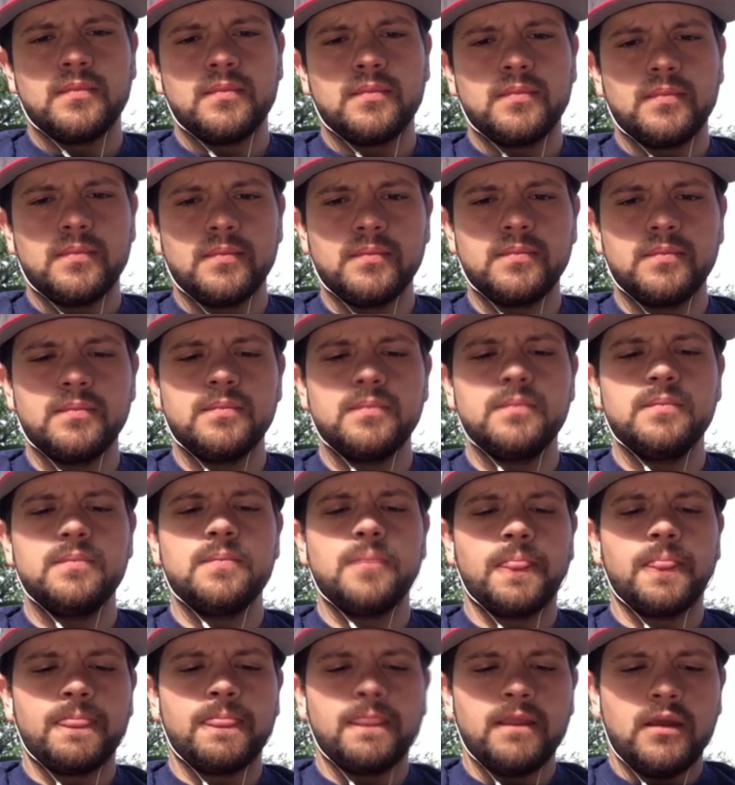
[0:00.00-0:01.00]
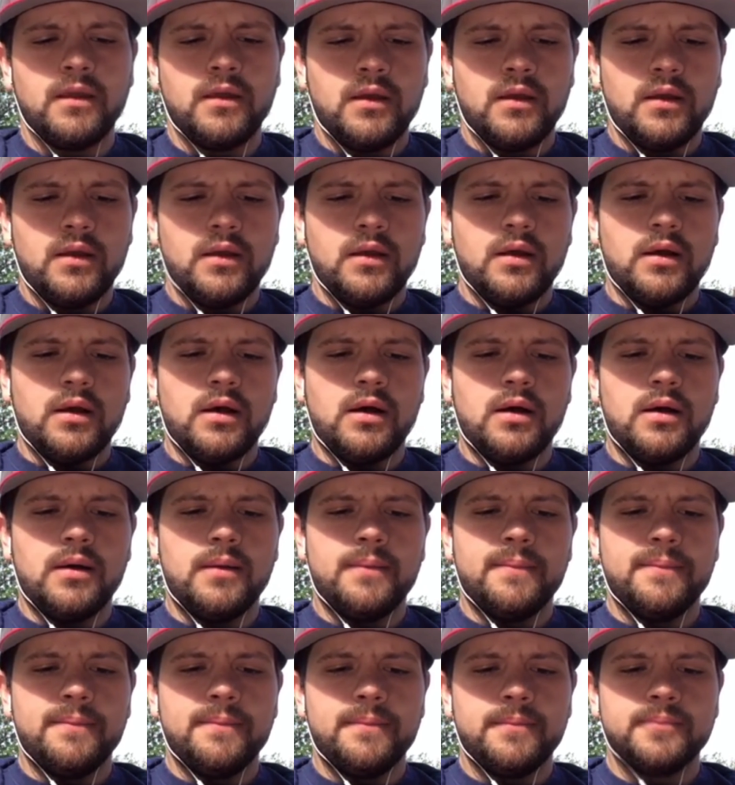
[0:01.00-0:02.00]
When
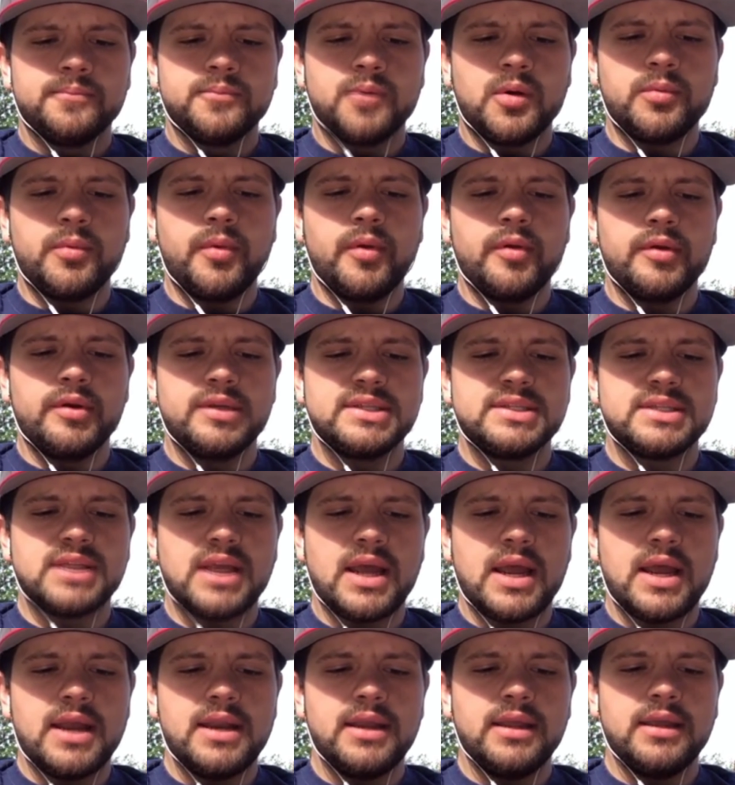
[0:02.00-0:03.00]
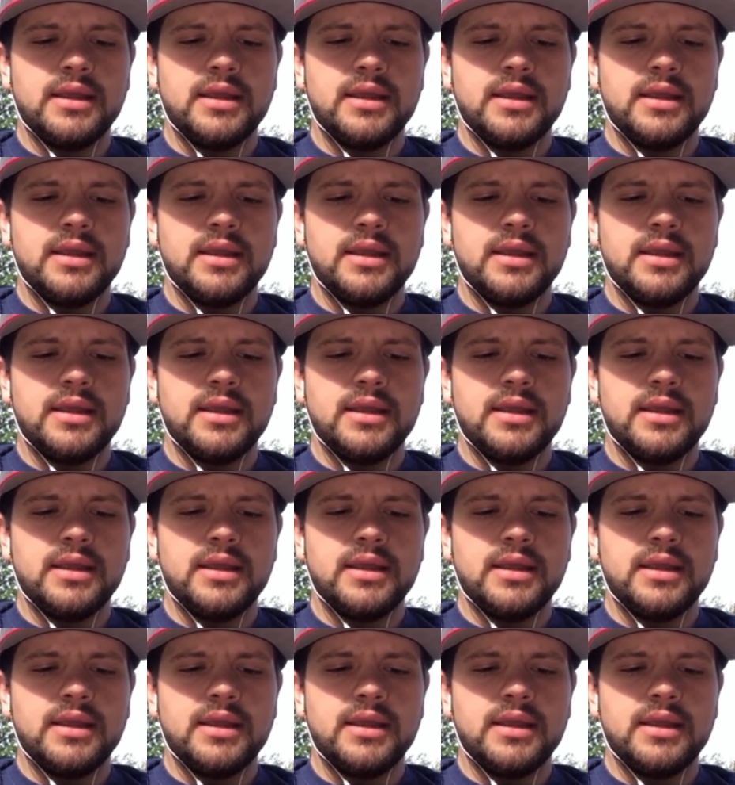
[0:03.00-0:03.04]
we were designing it,